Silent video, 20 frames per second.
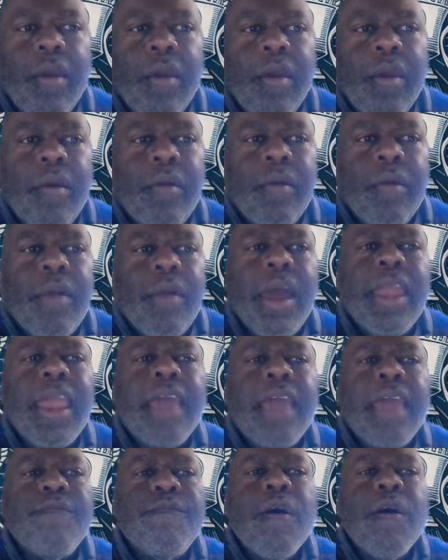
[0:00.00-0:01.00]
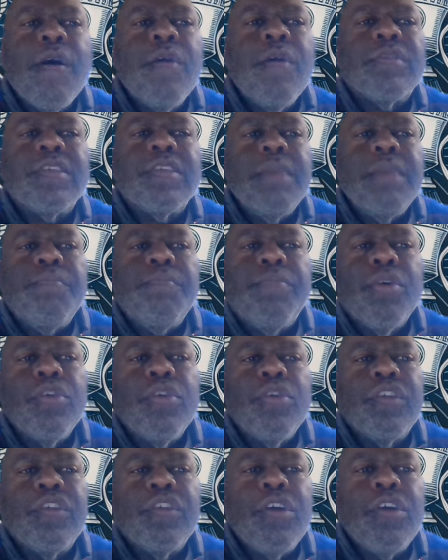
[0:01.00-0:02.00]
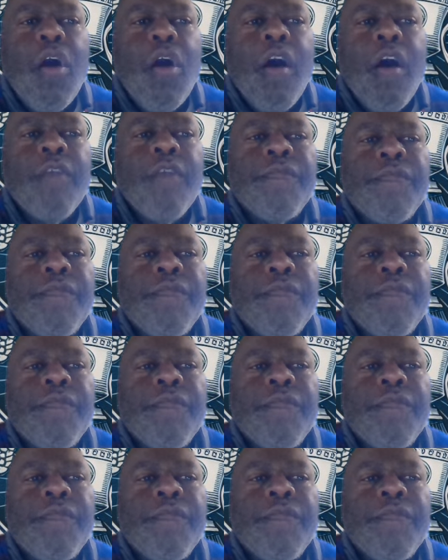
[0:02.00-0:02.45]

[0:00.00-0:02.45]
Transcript: Right? And folks, he pulls it off